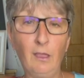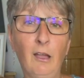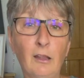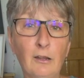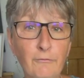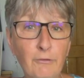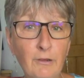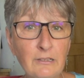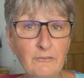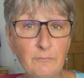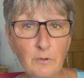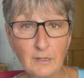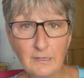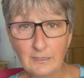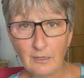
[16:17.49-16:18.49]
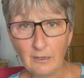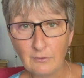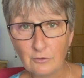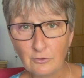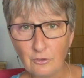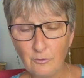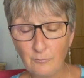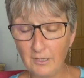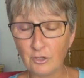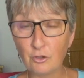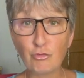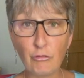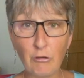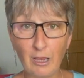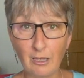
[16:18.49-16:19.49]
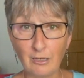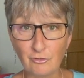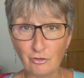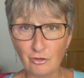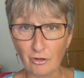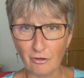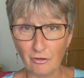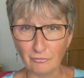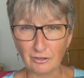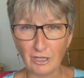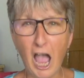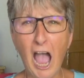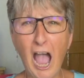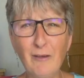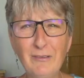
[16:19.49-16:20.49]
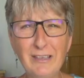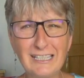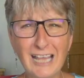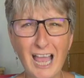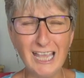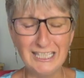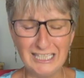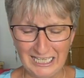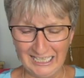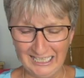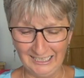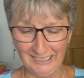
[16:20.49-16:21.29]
And a friend of mine's going to do me a dragon chant. How exciting!